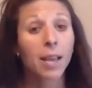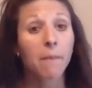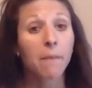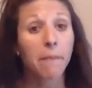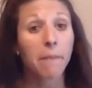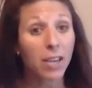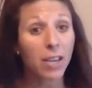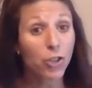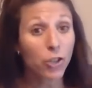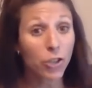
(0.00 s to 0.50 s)

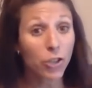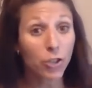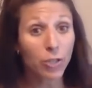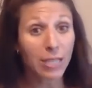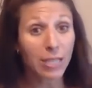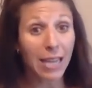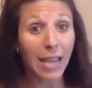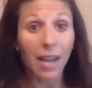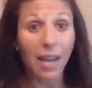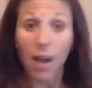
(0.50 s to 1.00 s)
Make sure you
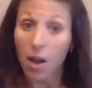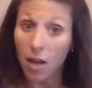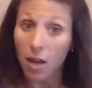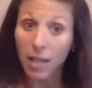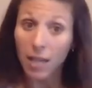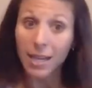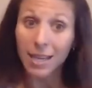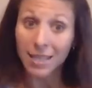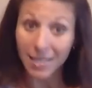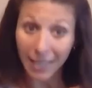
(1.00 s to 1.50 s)
stay
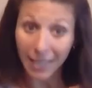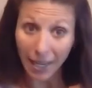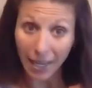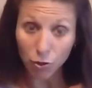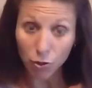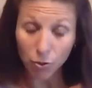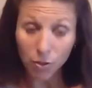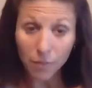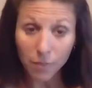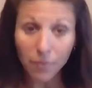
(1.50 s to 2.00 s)
on a
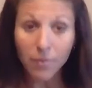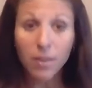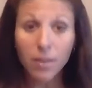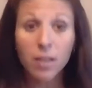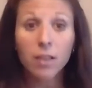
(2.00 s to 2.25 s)
schedule.